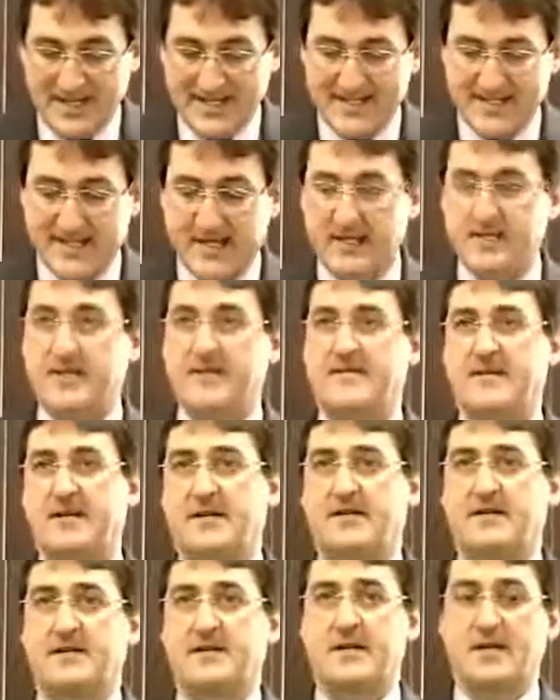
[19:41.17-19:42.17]

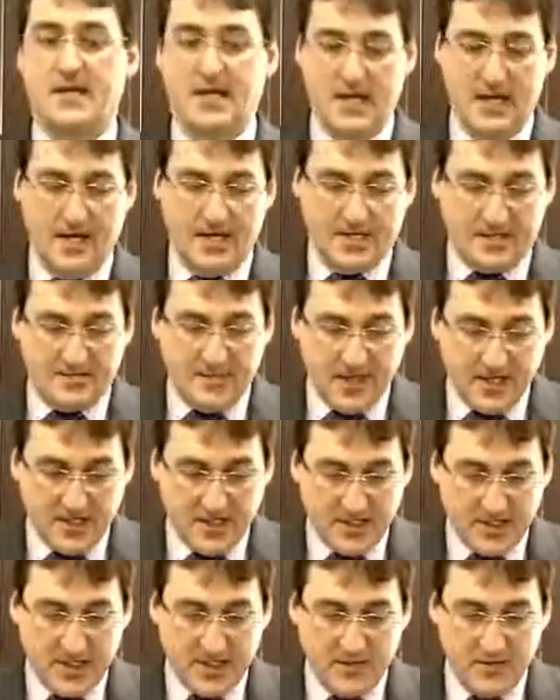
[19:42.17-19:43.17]
insignificant,
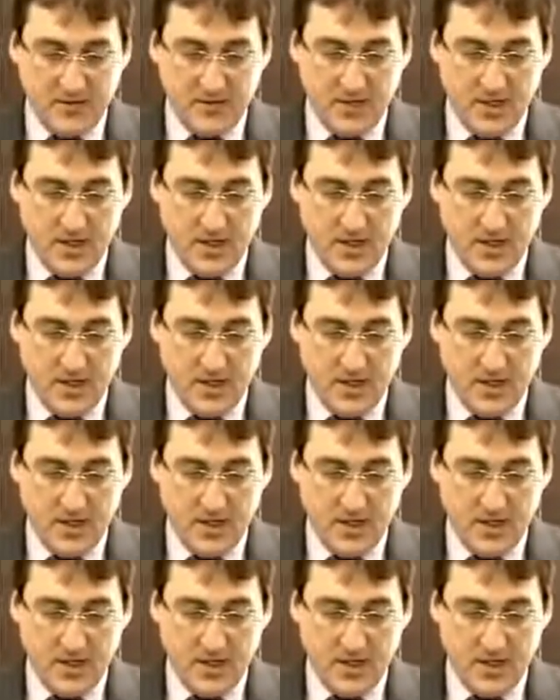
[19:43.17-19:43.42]
especially